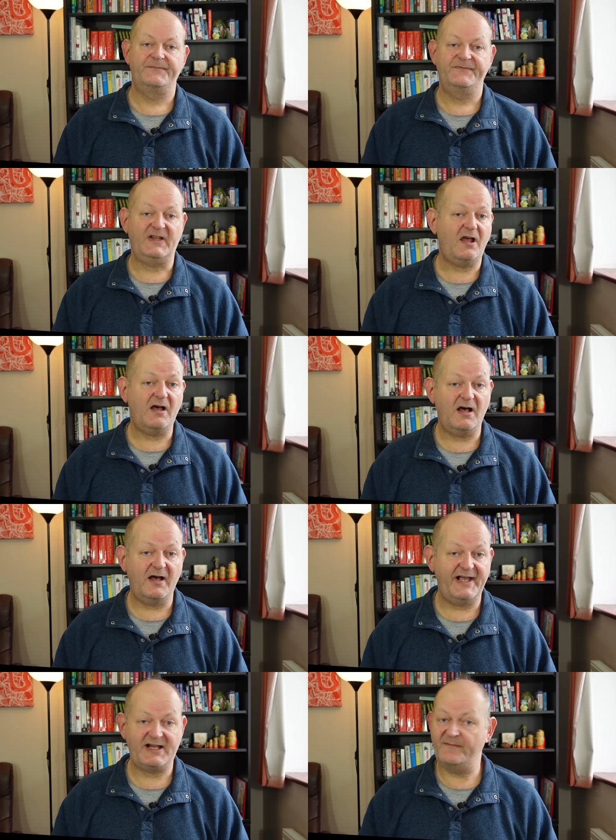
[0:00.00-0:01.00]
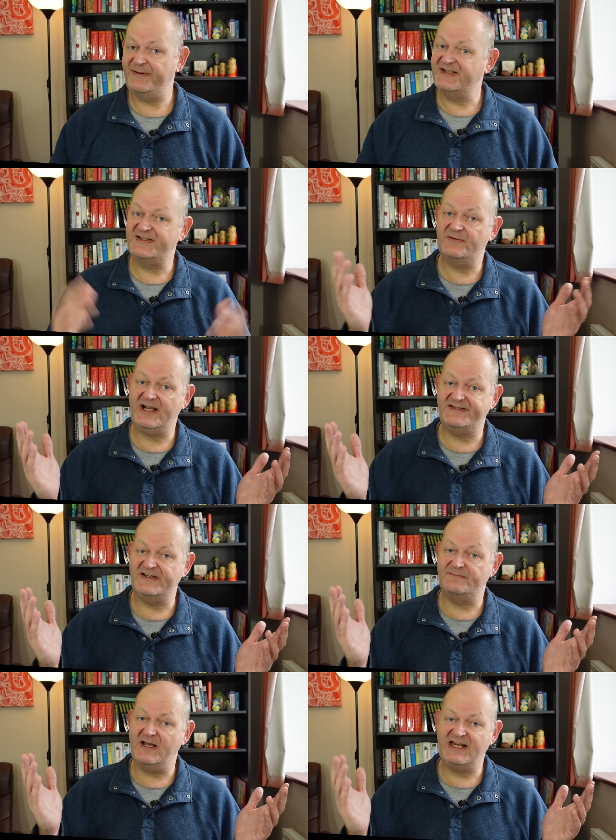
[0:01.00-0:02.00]
The car hire company still gets
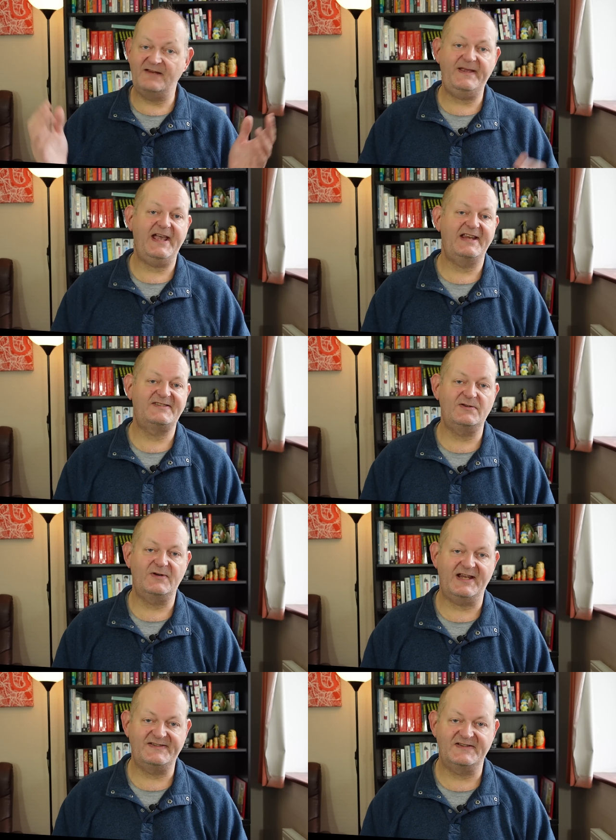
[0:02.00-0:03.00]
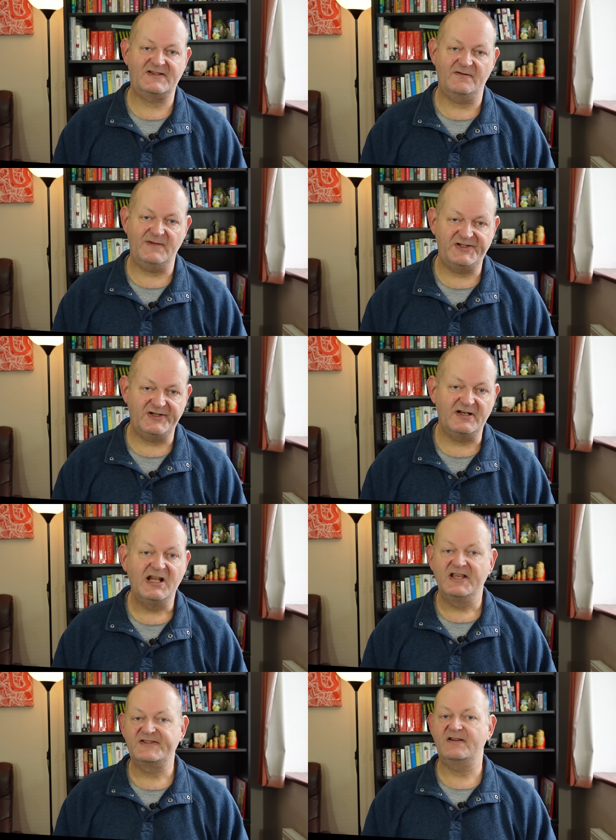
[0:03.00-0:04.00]
its money, BA still gets its commission,
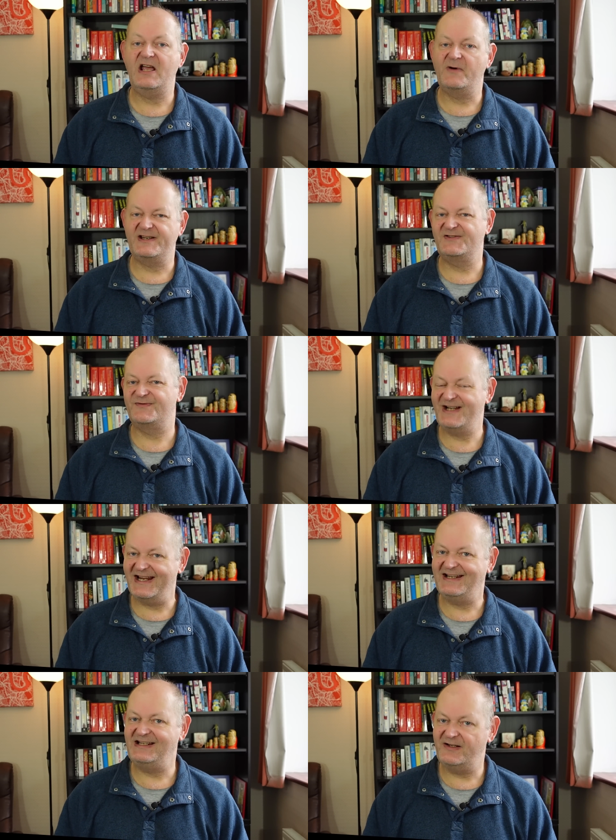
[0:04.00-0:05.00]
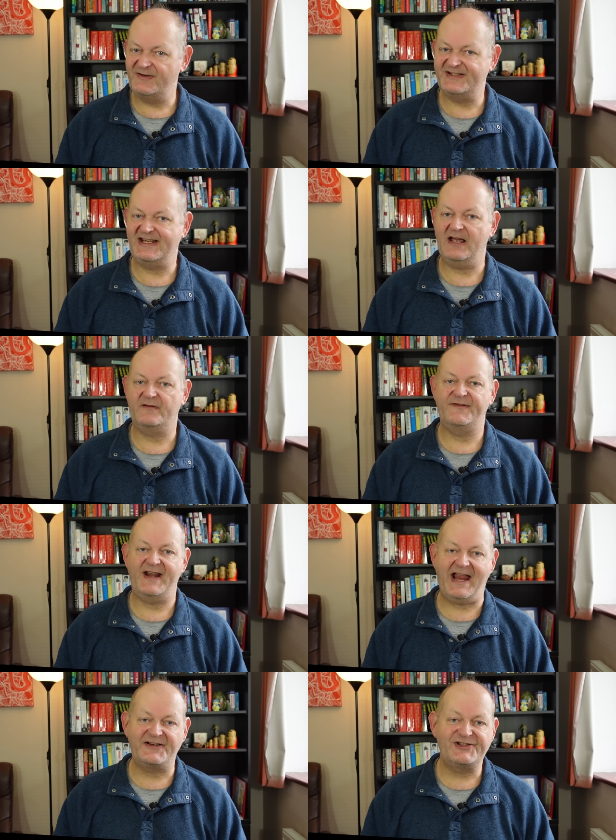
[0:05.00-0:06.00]
so no one is really losing out
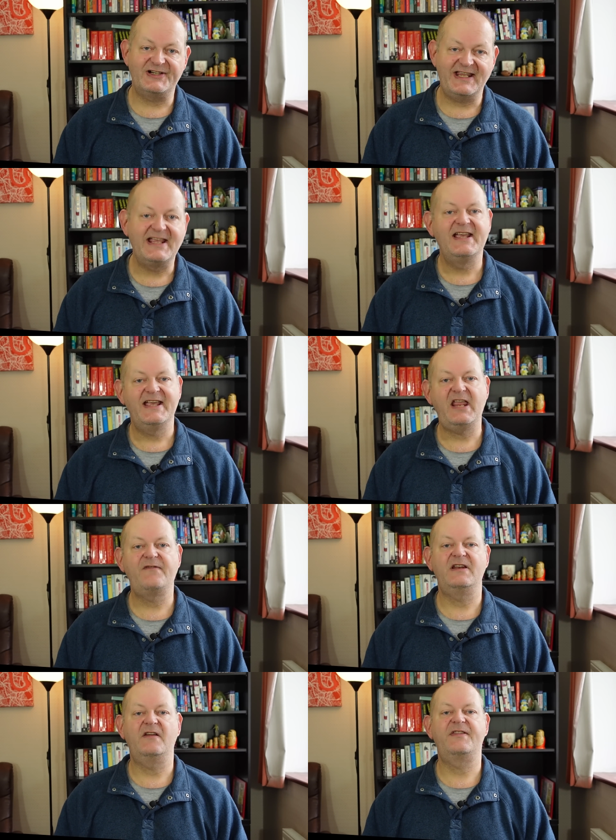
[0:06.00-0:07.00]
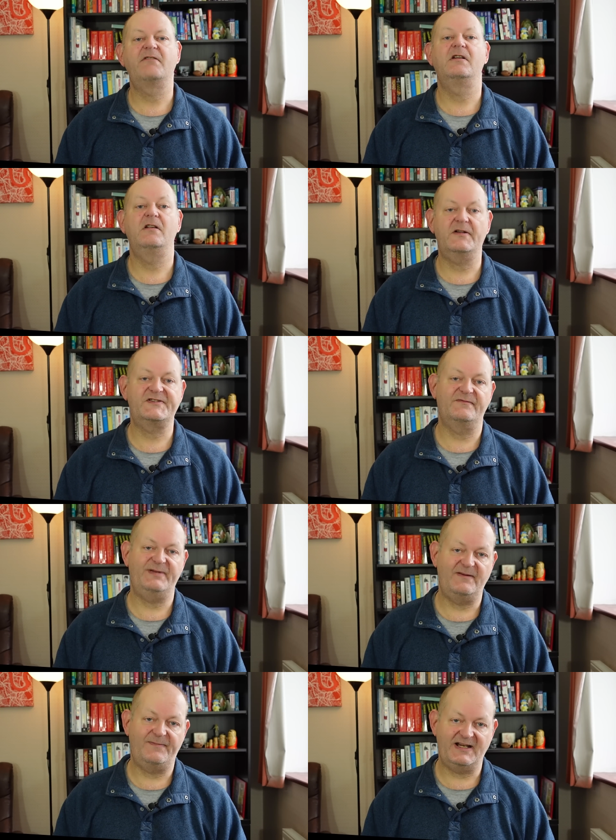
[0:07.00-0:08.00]
financially, even if there are lots of
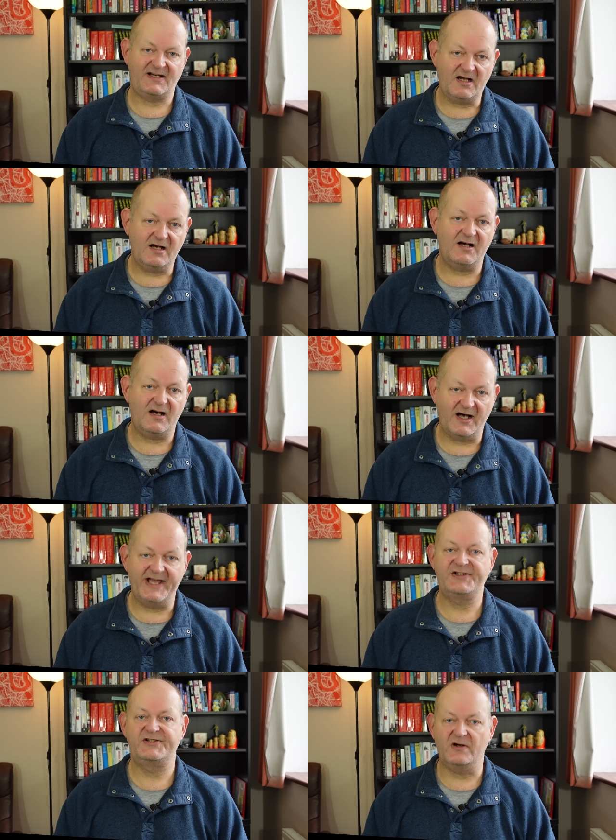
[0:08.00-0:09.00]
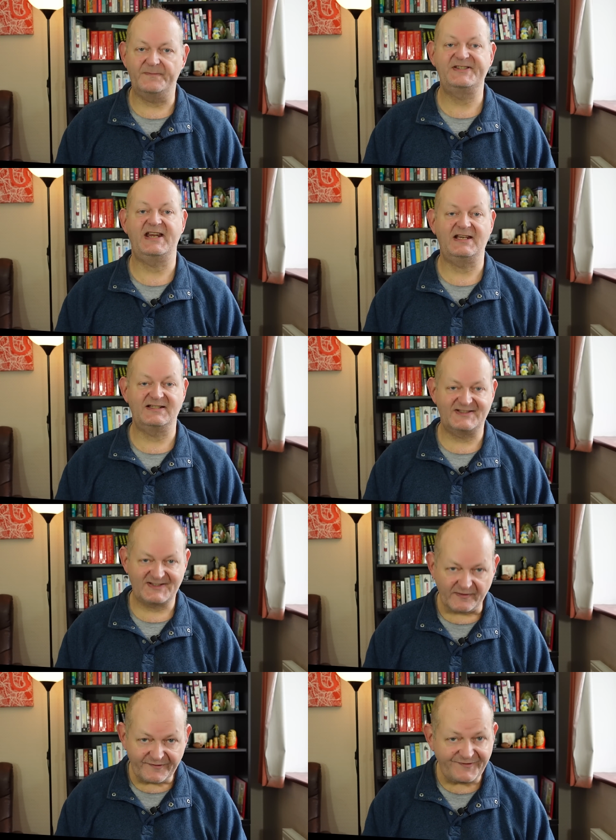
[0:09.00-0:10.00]
people in car hire shops in
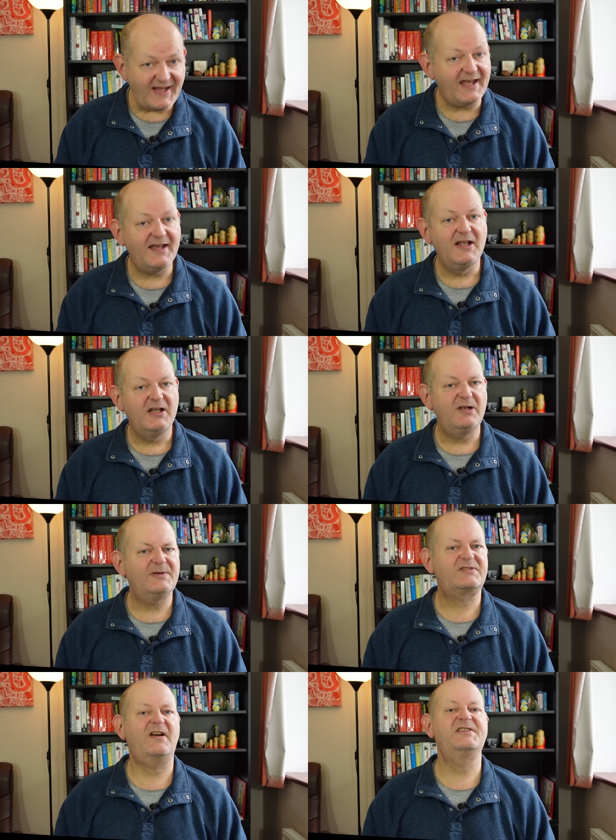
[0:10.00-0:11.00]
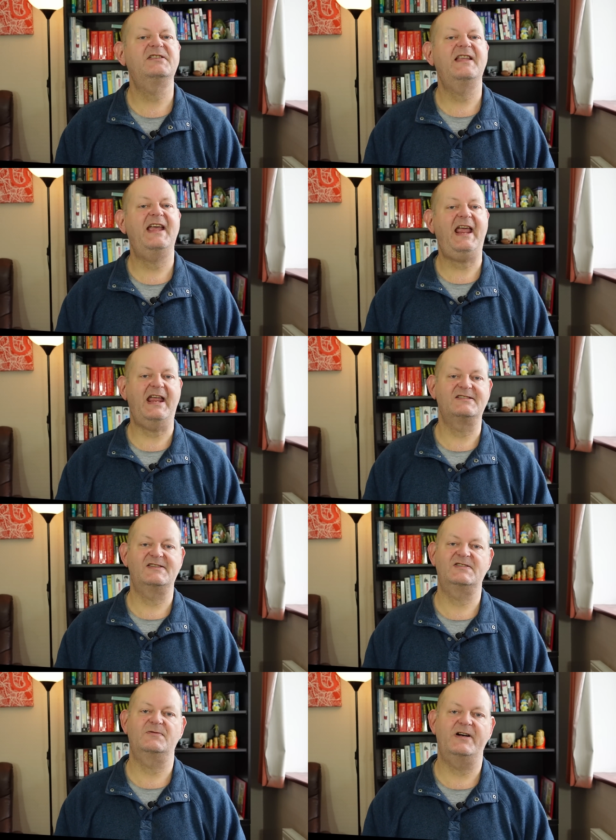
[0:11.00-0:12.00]
Sofia who are scratching their heads
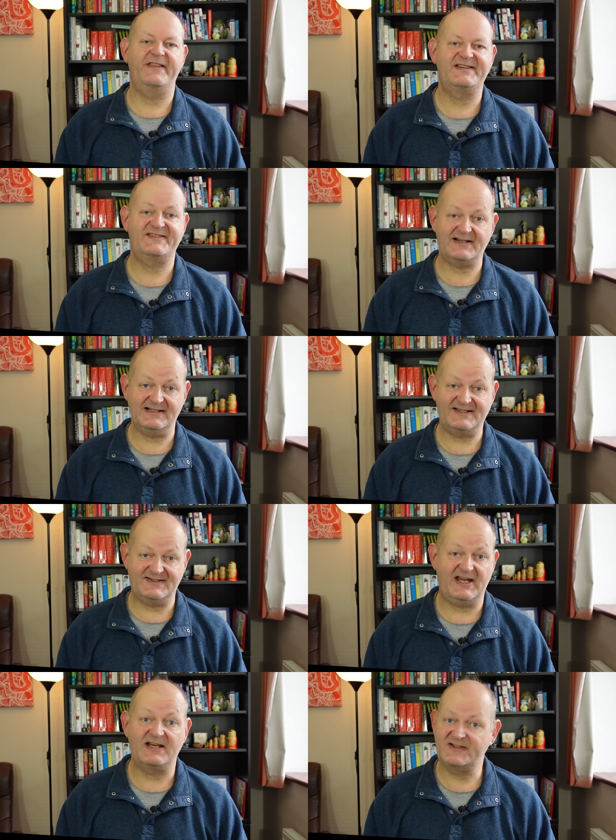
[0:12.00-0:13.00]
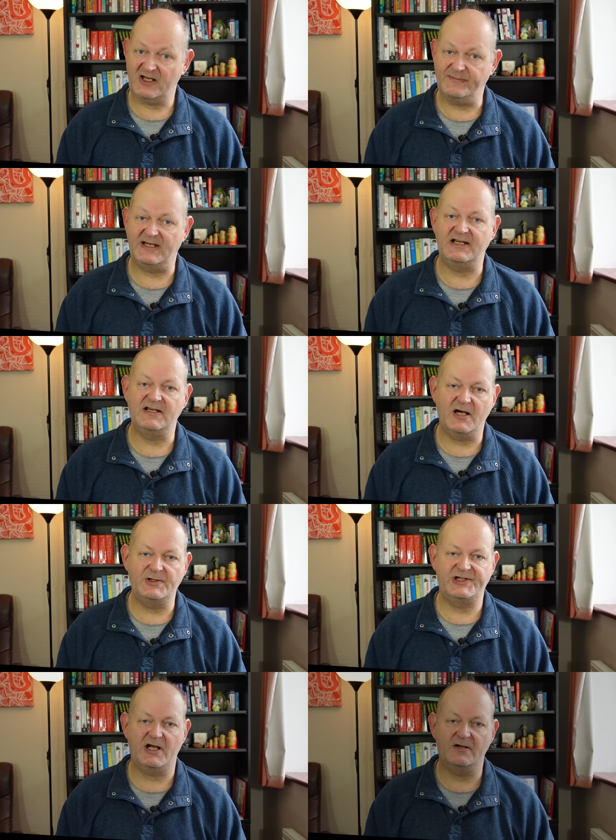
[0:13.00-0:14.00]
as to why they're suddenly seeing so many
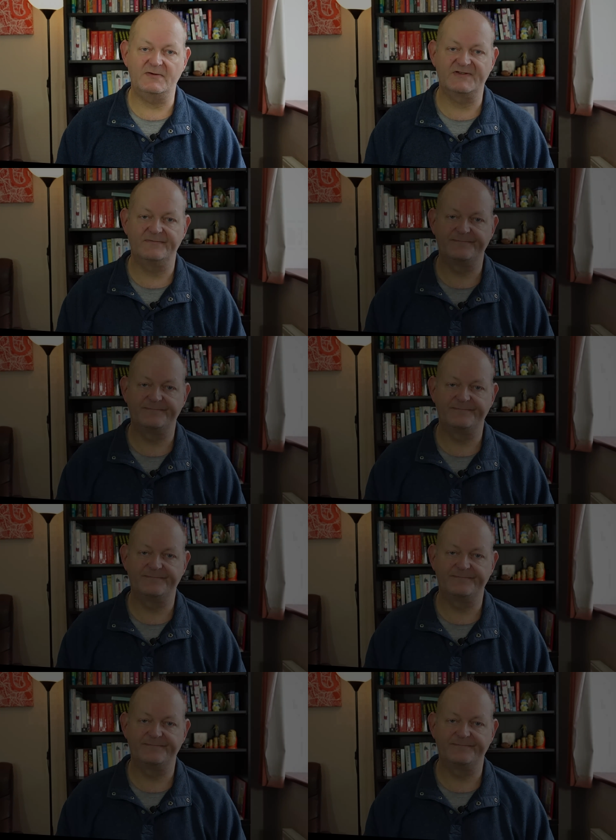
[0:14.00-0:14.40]
no-shows.